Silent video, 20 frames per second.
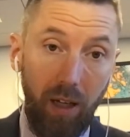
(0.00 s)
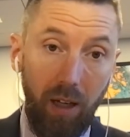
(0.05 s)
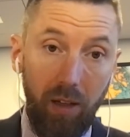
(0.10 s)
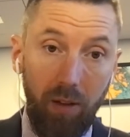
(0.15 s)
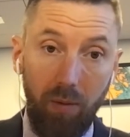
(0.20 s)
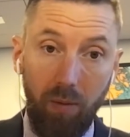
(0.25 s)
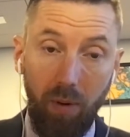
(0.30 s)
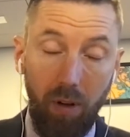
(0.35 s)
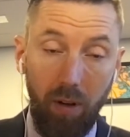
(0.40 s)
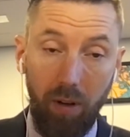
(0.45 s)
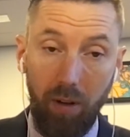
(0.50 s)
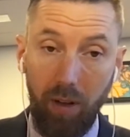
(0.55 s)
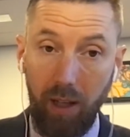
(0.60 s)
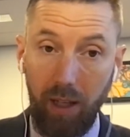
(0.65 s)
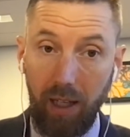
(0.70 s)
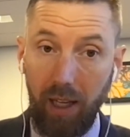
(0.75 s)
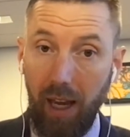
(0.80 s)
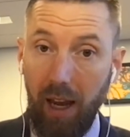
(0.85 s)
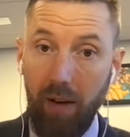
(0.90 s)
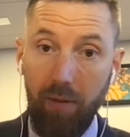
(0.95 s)
I do all like
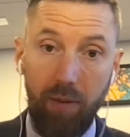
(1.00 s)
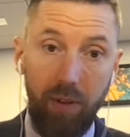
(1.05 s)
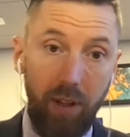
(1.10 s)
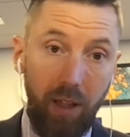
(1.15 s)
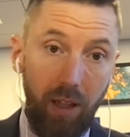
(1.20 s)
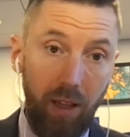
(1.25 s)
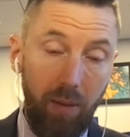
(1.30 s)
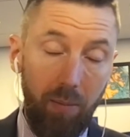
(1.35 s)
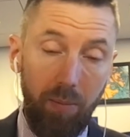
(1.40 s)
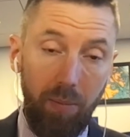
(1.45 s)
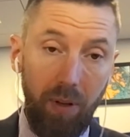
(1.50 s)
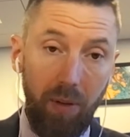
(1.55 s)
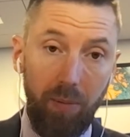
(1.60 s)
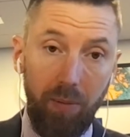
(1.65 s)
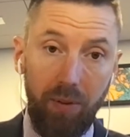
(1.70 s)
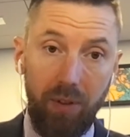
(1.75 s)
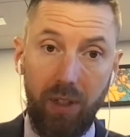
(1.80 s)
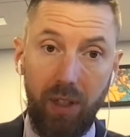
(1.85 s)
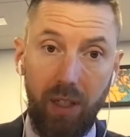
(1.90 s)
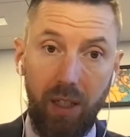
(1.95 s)
everything that people
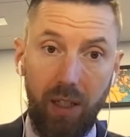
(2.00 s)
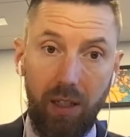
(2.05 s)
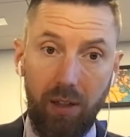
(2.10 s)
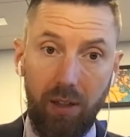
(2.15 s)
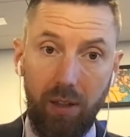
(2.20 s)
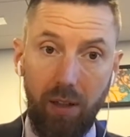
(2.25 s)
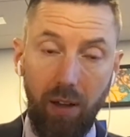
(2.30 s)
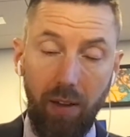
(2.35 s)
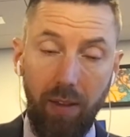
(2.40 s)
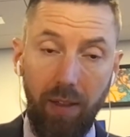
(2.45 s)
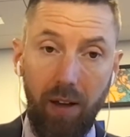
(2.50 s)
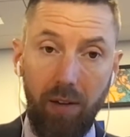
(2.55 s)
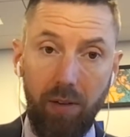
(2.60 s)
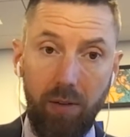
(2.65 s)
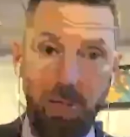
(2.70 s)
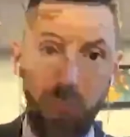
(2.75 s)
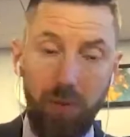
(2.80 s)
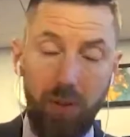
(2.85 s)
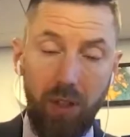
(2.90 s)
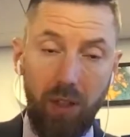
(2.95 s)
see is
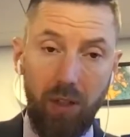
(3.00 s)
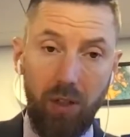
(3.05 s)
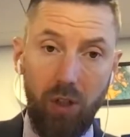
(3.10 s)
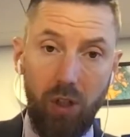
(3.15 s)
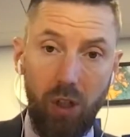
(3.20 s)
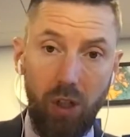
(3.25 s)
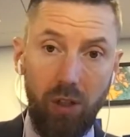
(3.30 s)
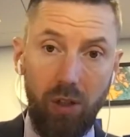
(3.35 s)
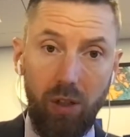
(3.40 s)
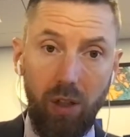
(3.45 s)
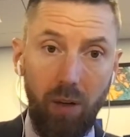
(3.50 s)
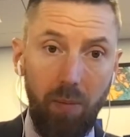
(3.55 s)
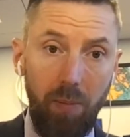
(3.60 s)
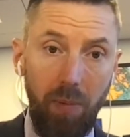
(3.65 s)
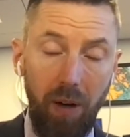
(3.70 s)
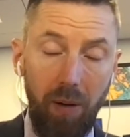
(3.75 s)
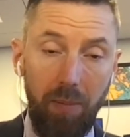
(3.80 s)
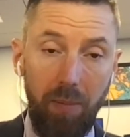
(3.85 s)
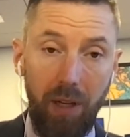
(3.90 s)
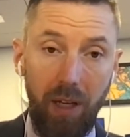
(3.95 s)
1,000% just done
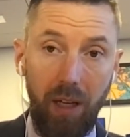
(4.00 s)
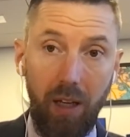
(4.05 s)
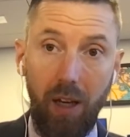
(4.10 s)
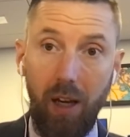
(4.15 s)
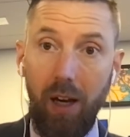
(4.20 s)
by me,